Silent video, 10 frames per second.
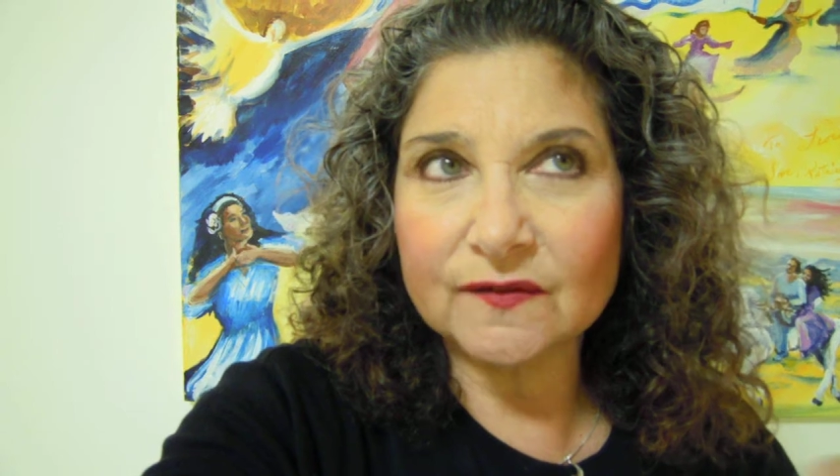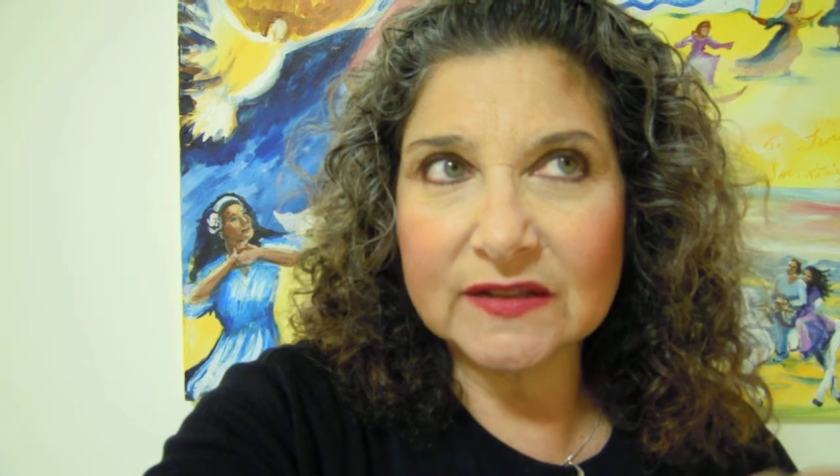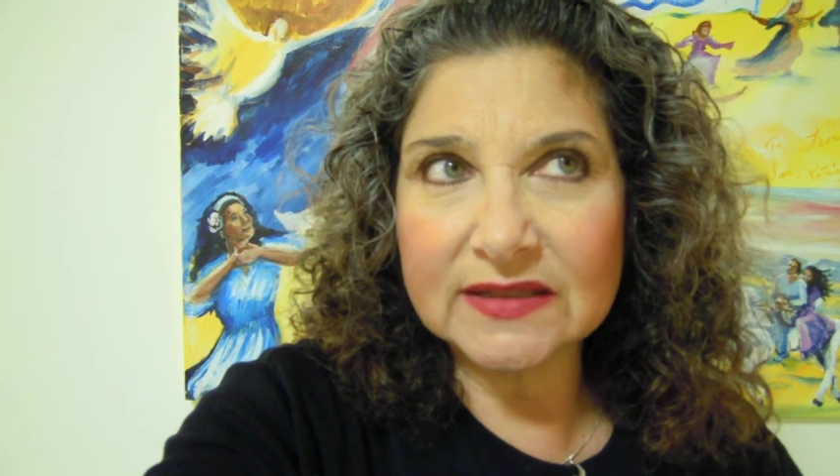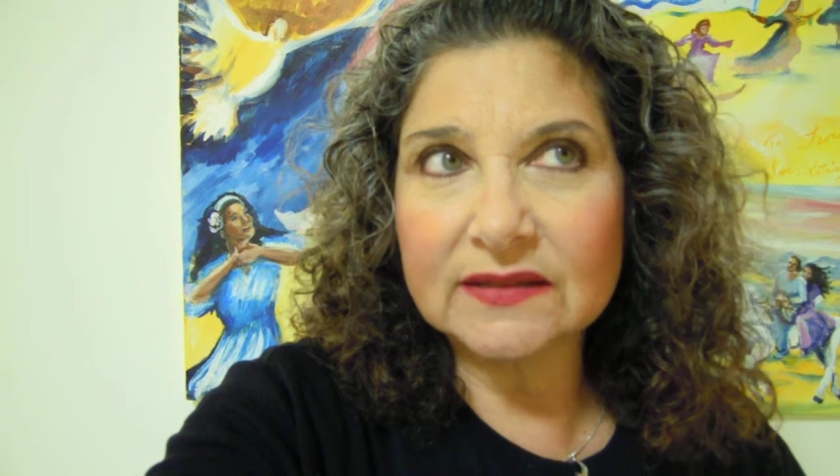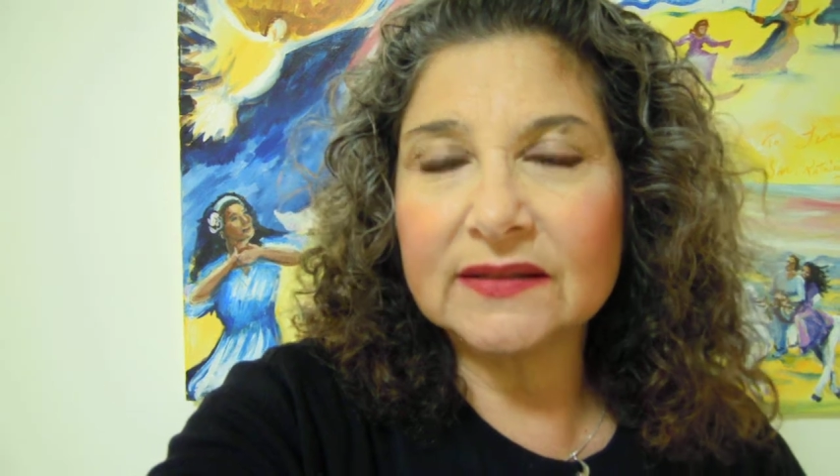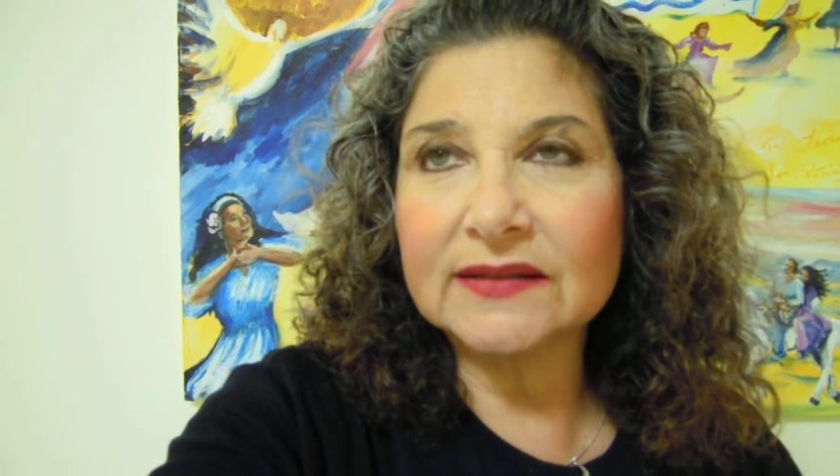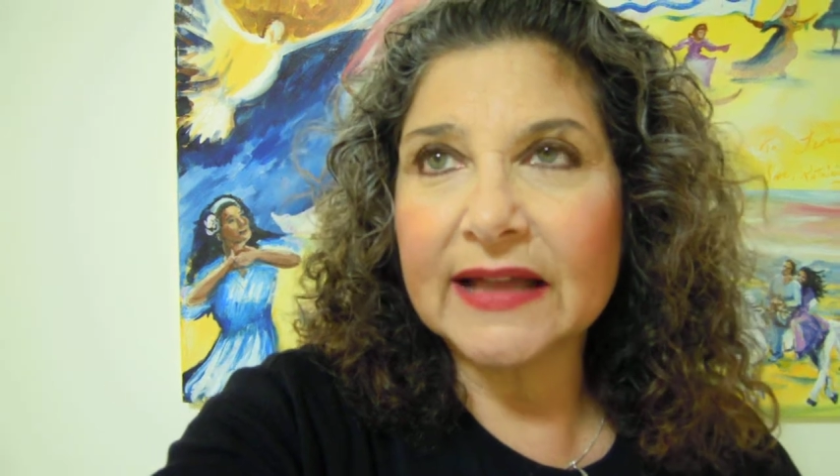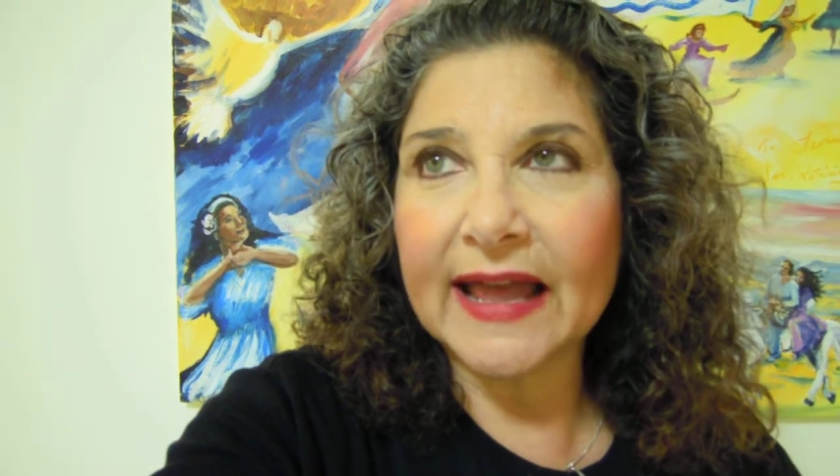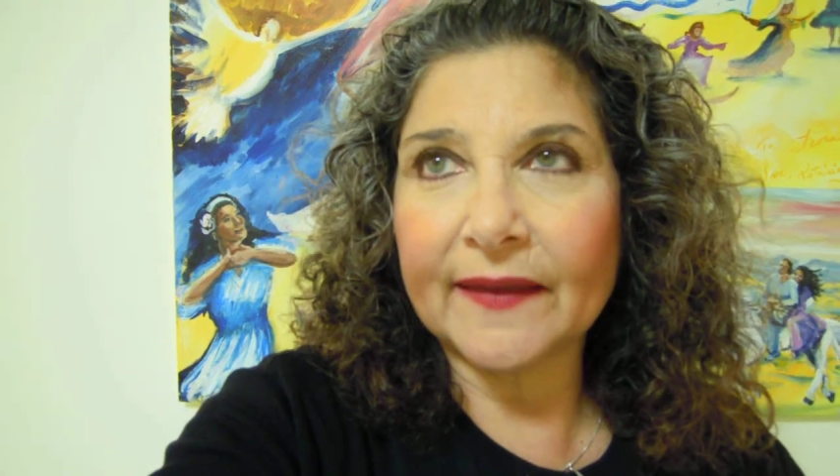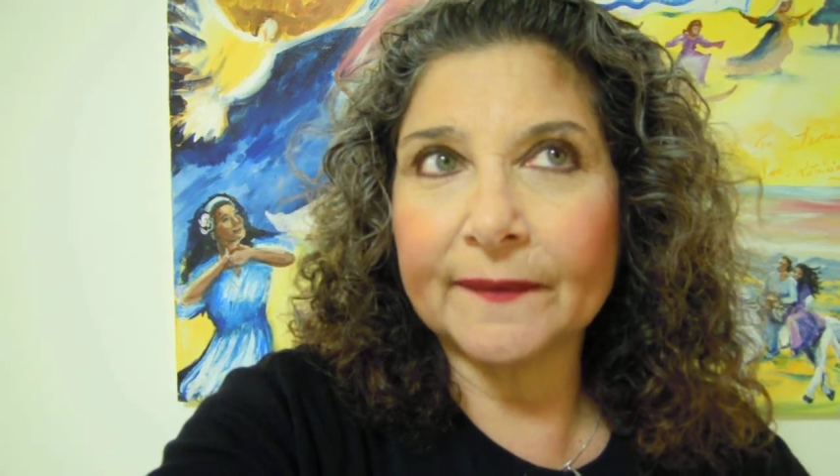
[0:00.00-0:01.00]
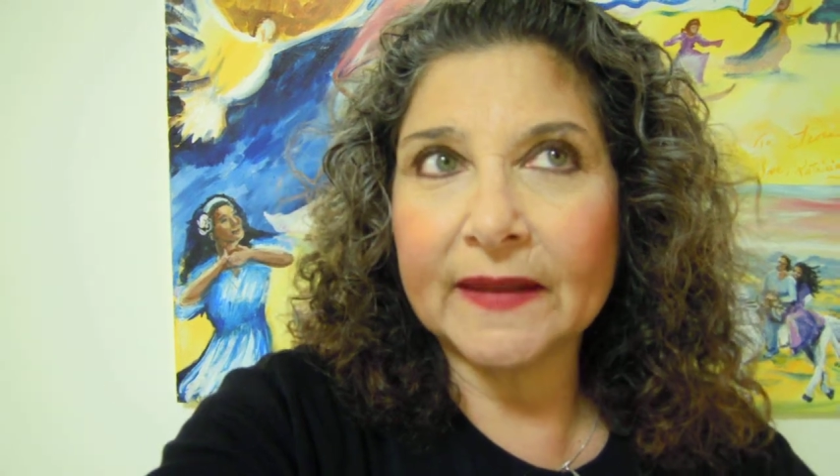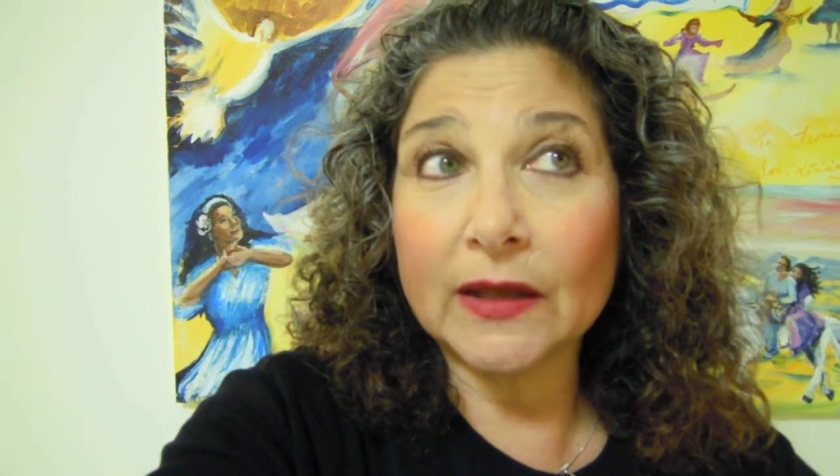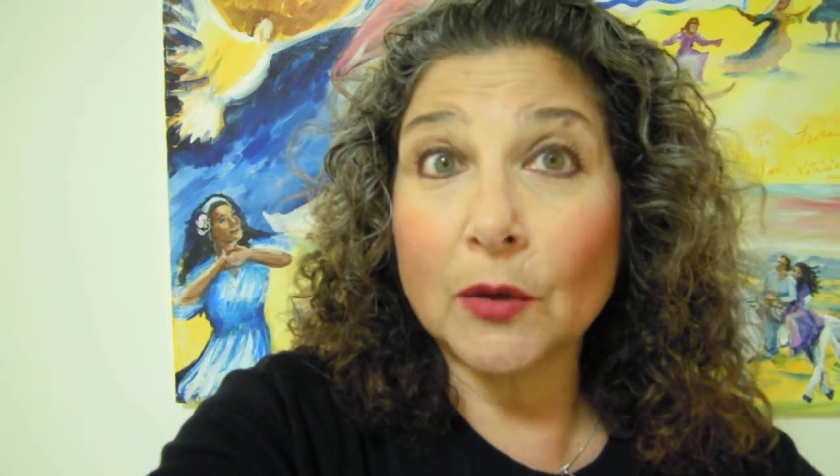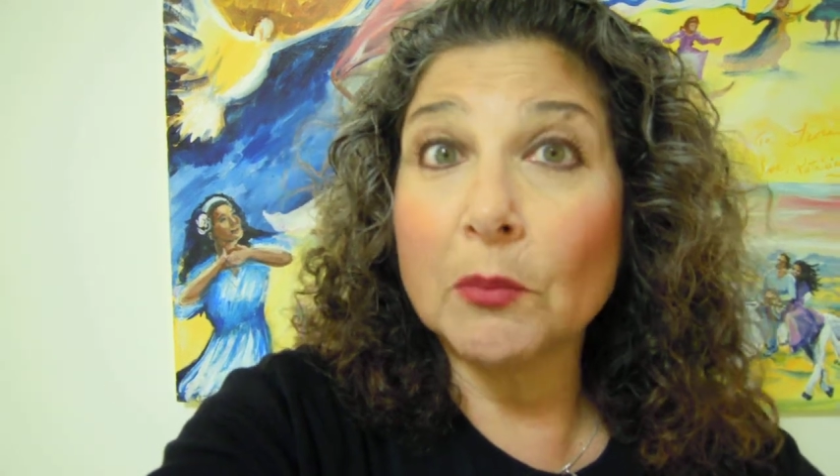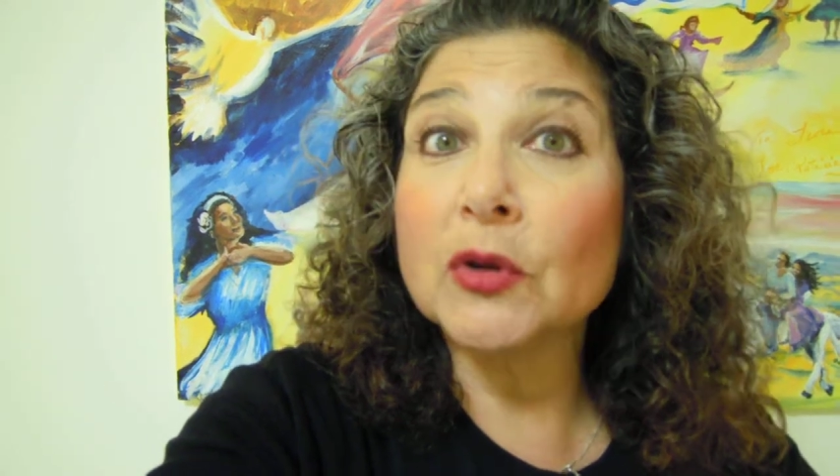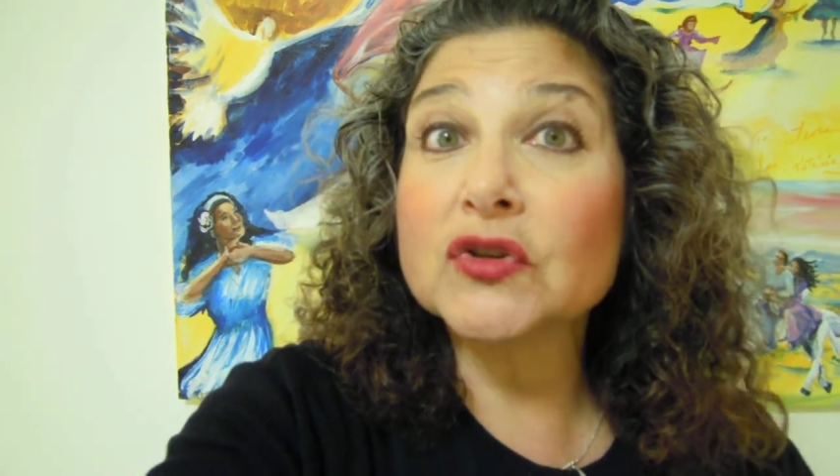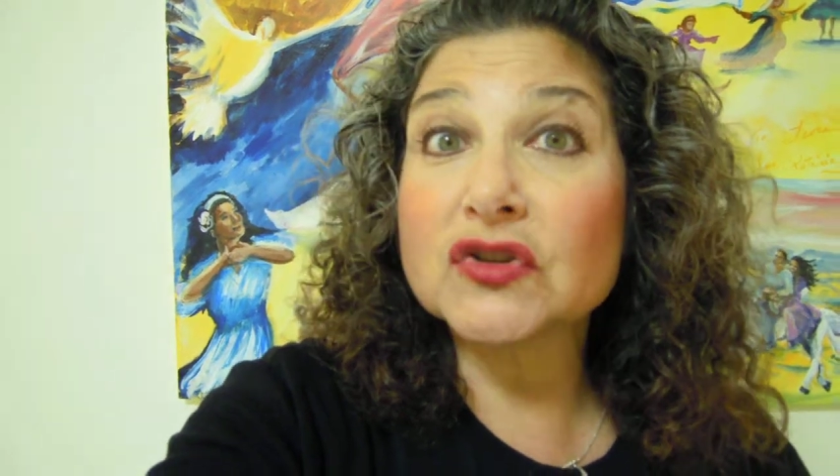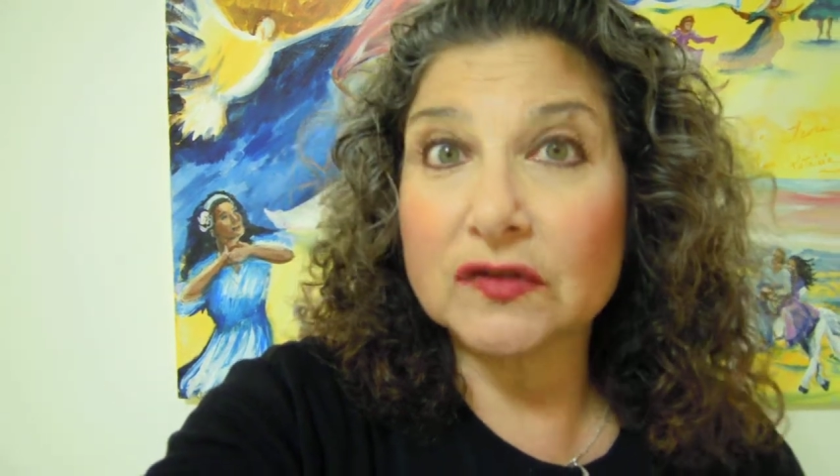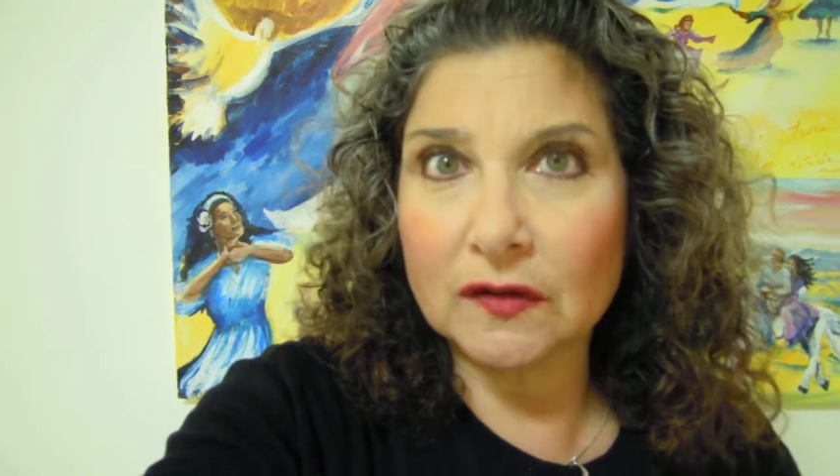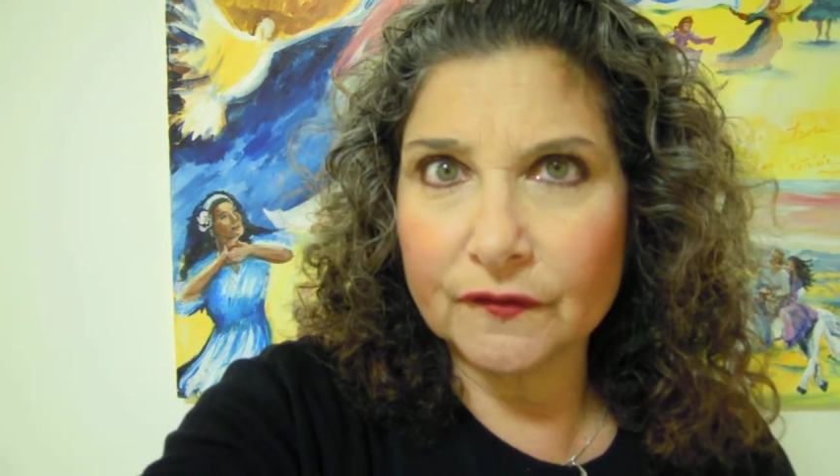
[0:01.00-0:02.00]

the physical and the emotional,